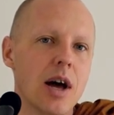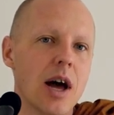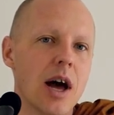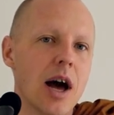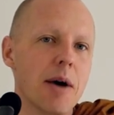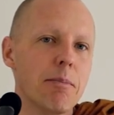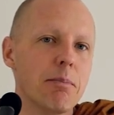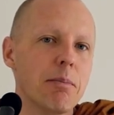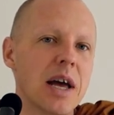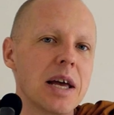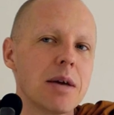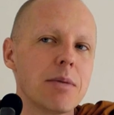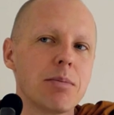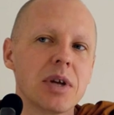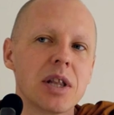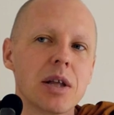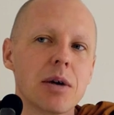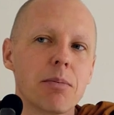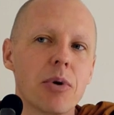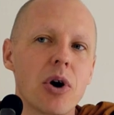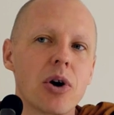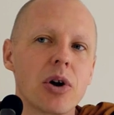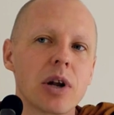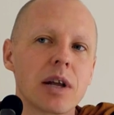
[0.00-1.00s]
And maybe
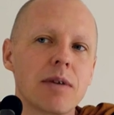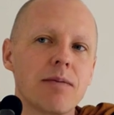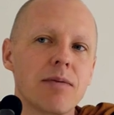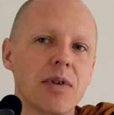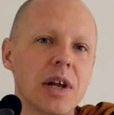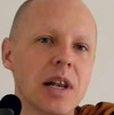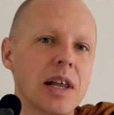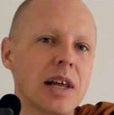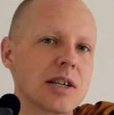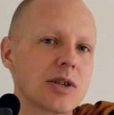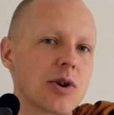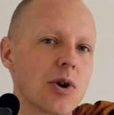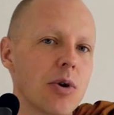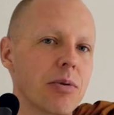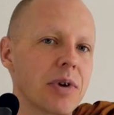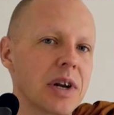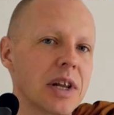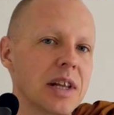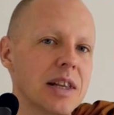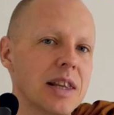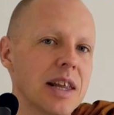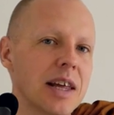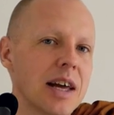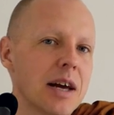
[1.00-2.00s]
the bodily feeling is
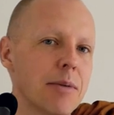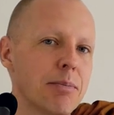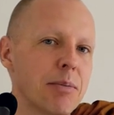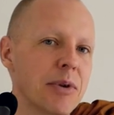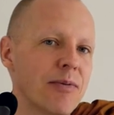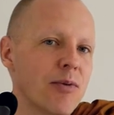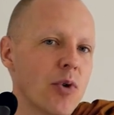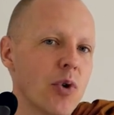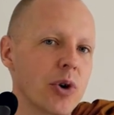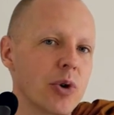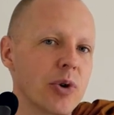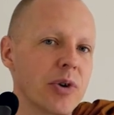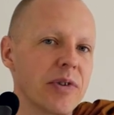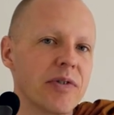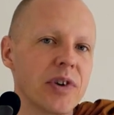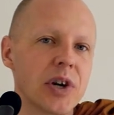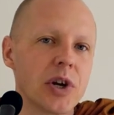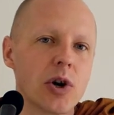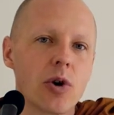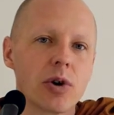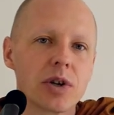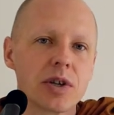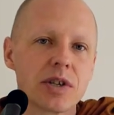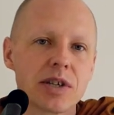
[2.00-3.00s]
already there before you
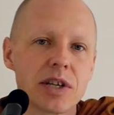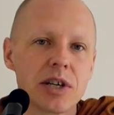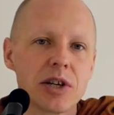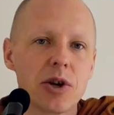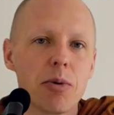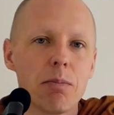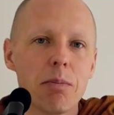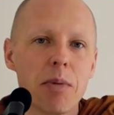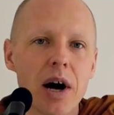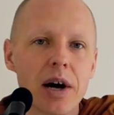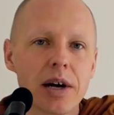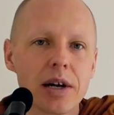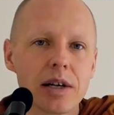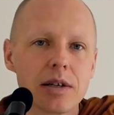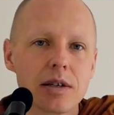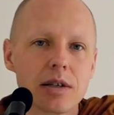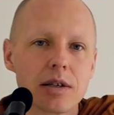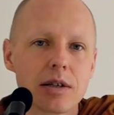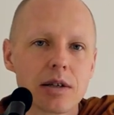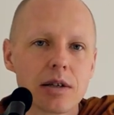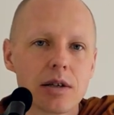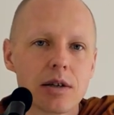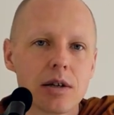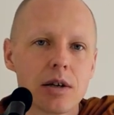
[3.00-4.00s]
even notice in your
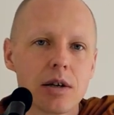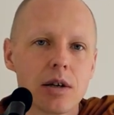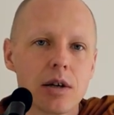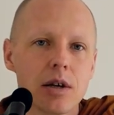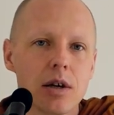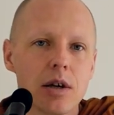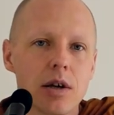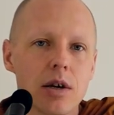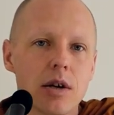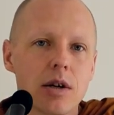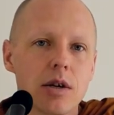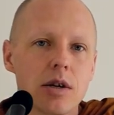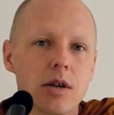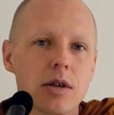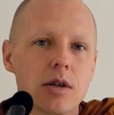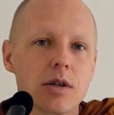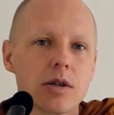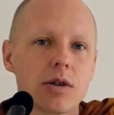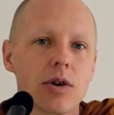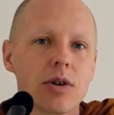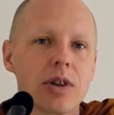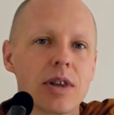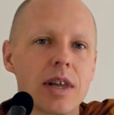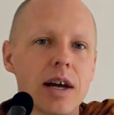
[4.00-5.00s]
mind.
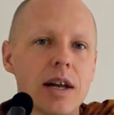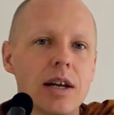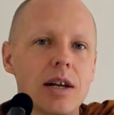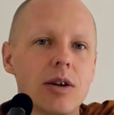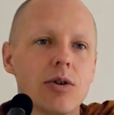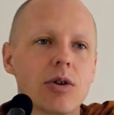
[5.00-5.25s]
So then